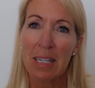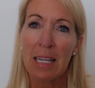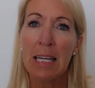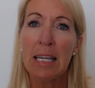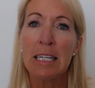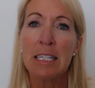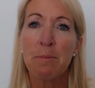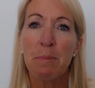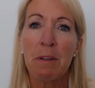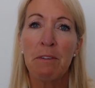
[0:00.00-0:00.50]

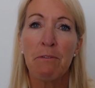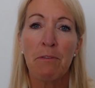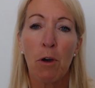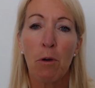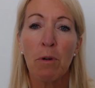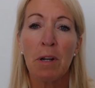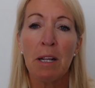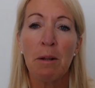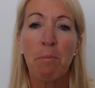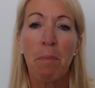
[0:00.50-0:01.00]
He's been
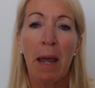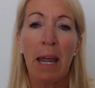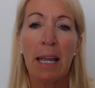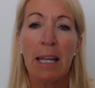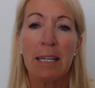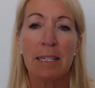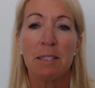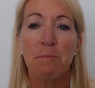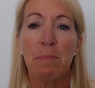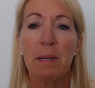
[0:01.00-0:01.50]
voted by
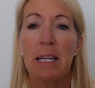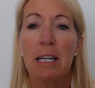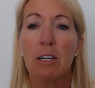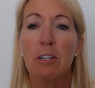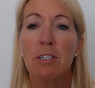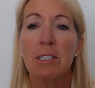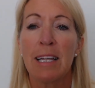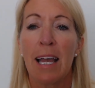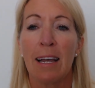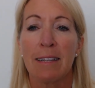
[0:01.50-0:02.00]
his
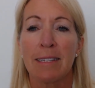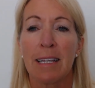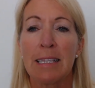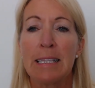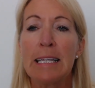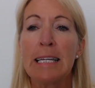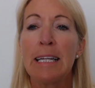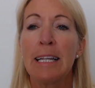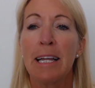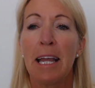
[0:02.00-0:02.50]
peers as a
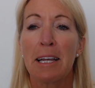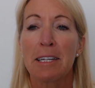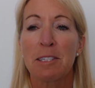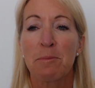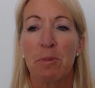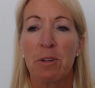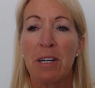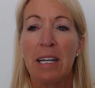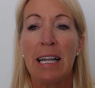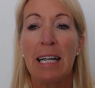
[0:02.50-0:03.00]
leading
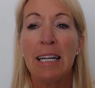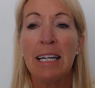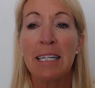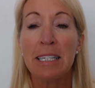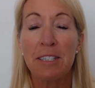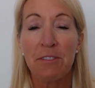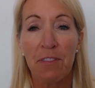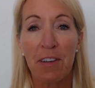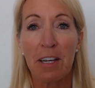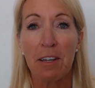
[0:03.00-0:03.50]
expert in
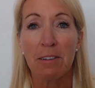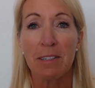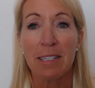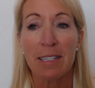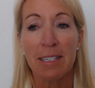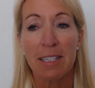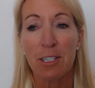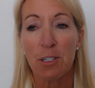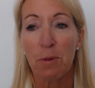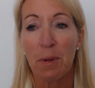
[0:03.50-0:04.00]
his field
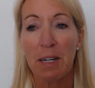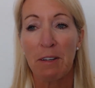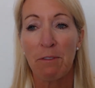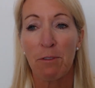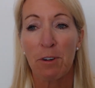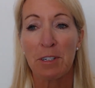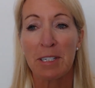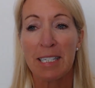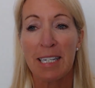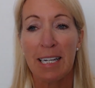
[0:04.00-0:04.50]
since
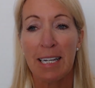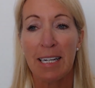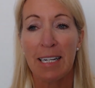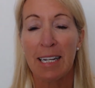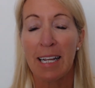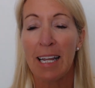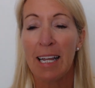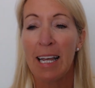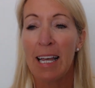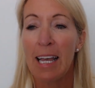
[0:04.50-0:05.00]
2014
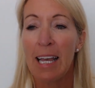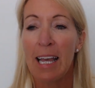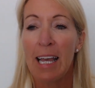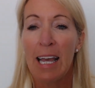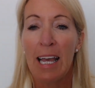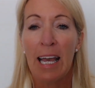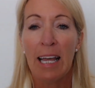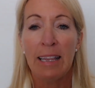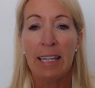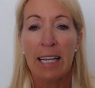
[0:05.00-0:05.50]

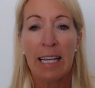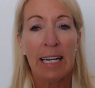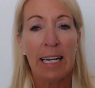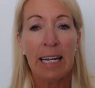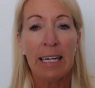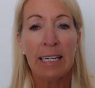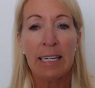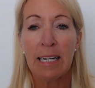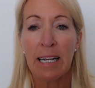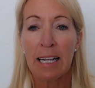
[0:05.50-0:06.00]
in the
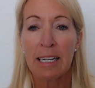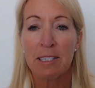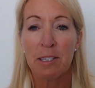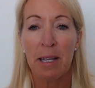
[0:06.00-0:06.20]
Canadian